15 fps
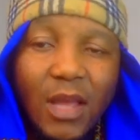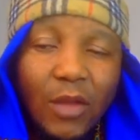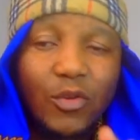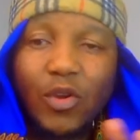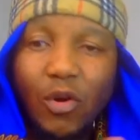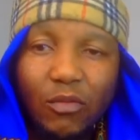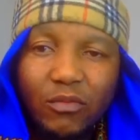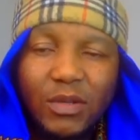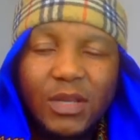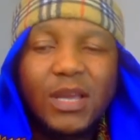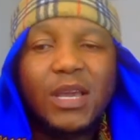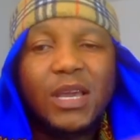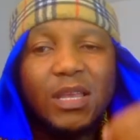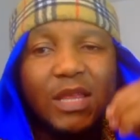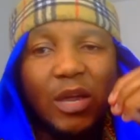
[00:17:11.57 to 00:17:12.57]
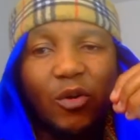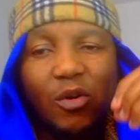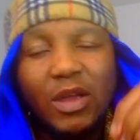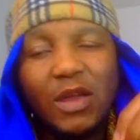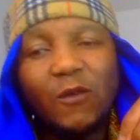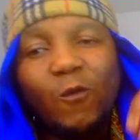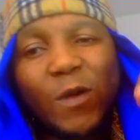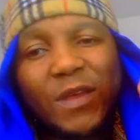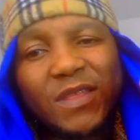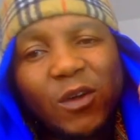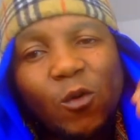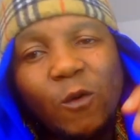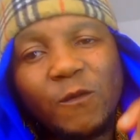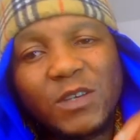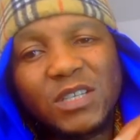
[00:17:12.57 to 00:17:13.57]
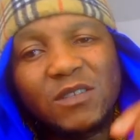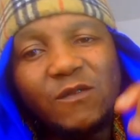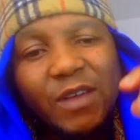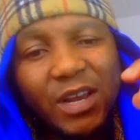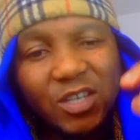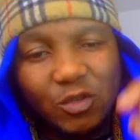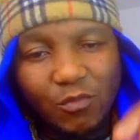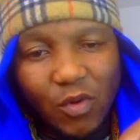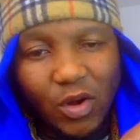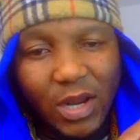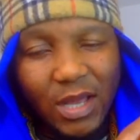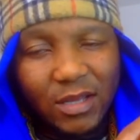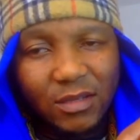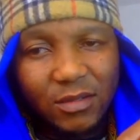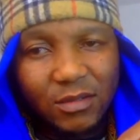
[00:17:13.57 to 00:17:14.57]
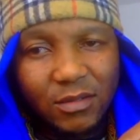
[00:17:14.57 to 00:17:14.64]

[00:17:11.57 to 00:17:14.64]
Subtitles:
No, when the coefficient is very smaller,